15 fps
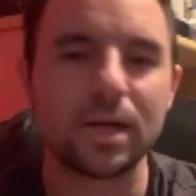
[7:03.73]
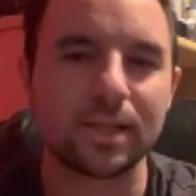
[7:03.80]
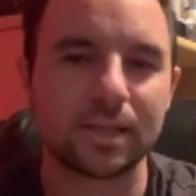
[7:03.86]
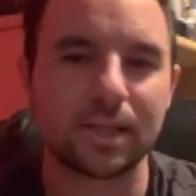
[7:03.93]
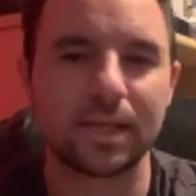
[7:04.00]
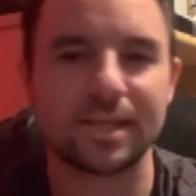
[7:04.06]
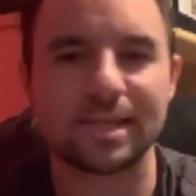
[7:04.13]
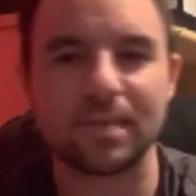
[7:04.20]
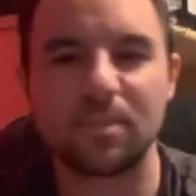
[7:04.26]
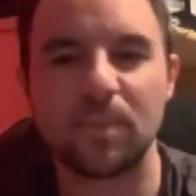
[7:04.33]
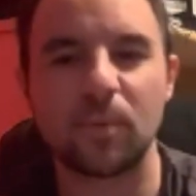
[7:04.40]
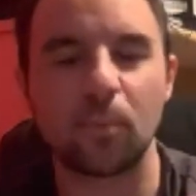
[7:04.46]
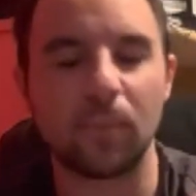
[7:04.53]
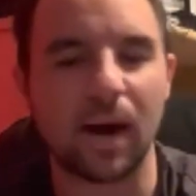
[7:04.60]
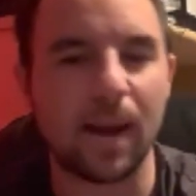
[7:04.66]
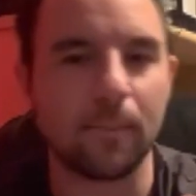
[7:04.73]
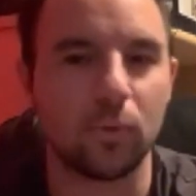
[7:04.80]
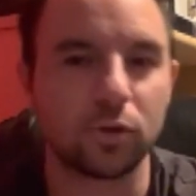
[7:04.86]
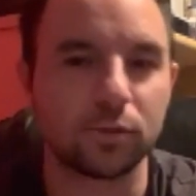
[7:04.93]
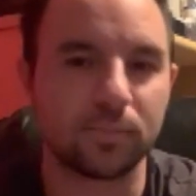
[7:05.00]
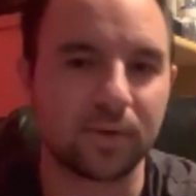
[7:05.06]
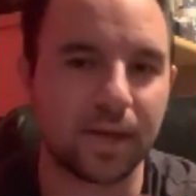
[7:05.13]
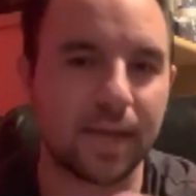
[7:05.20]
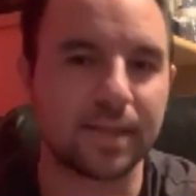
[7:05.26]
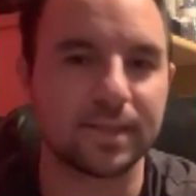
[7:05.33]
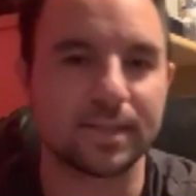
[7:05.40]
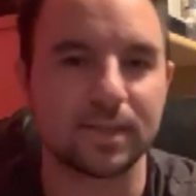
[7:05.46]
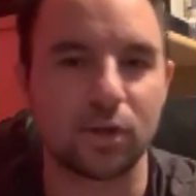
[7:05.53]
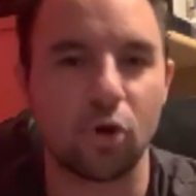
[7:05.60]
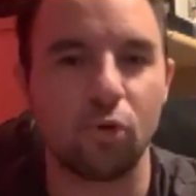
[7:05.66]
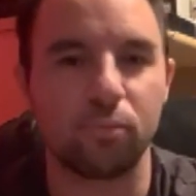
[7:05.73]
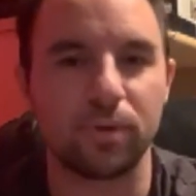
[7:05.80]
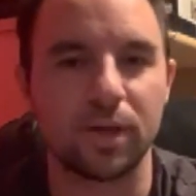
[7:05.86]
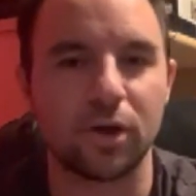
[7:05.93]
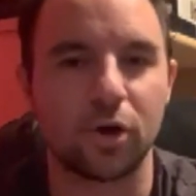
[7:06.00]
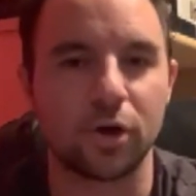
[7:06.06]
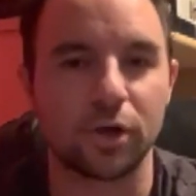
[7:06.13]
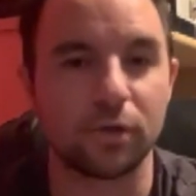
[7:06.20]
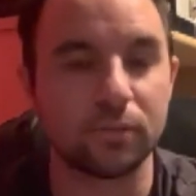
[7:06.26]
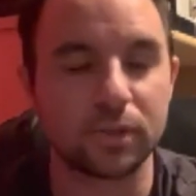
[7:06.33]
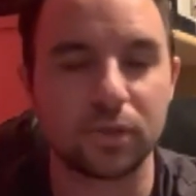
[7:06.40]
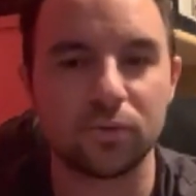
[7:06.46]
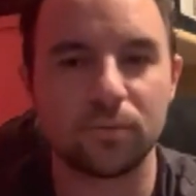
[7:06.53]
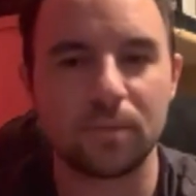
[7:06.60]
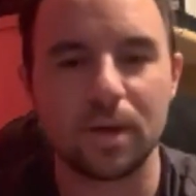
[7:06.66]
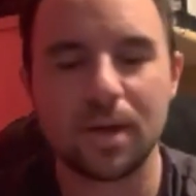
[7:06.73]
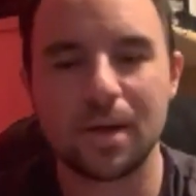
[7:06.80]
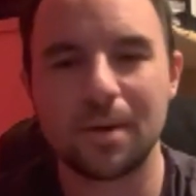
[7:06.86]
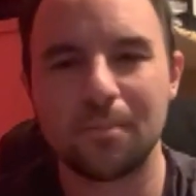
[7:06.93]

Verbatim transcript: to like see people buy multiple cases and open it on YouTube,